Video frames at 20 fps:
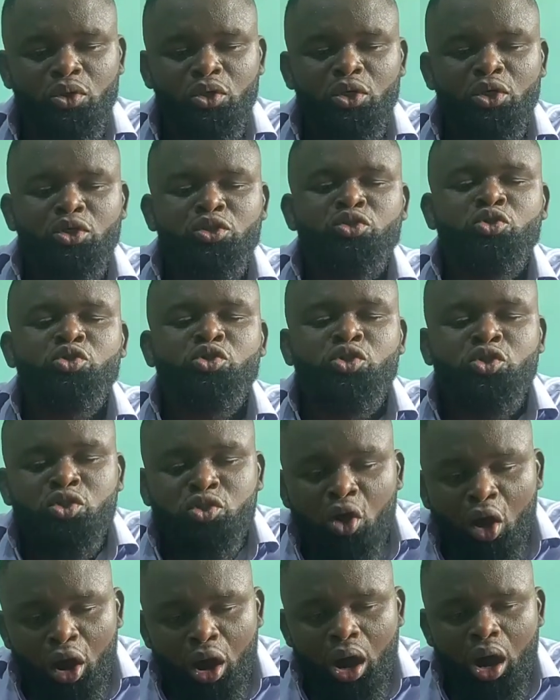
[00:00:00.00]
to
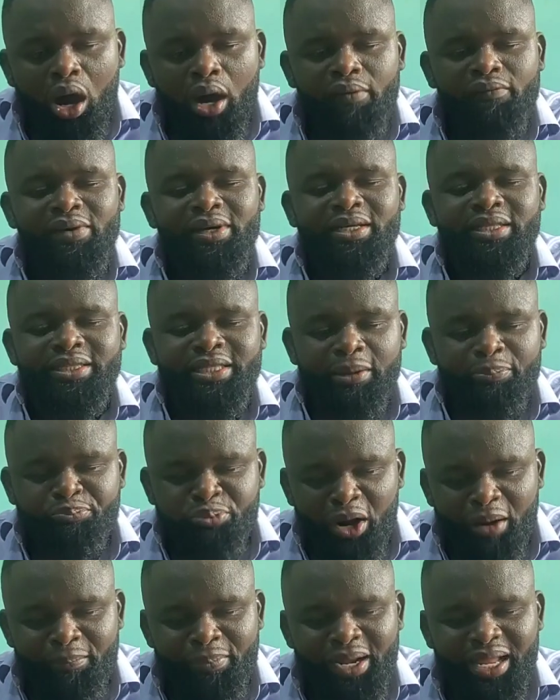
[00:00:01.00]
solve the
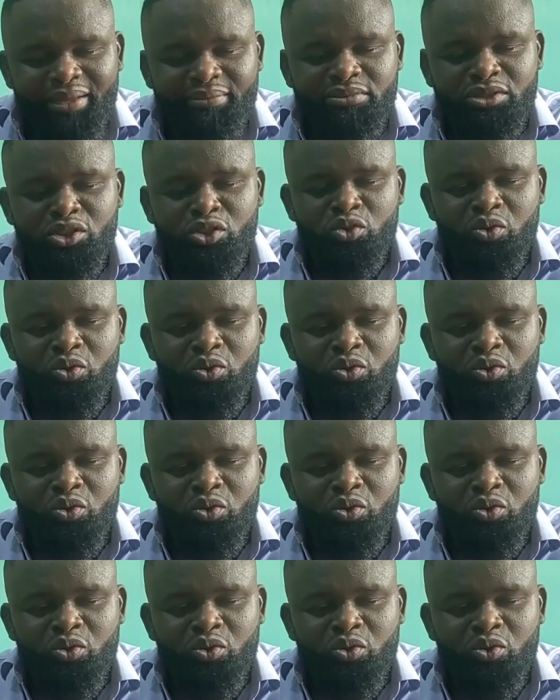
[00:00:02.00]
problems to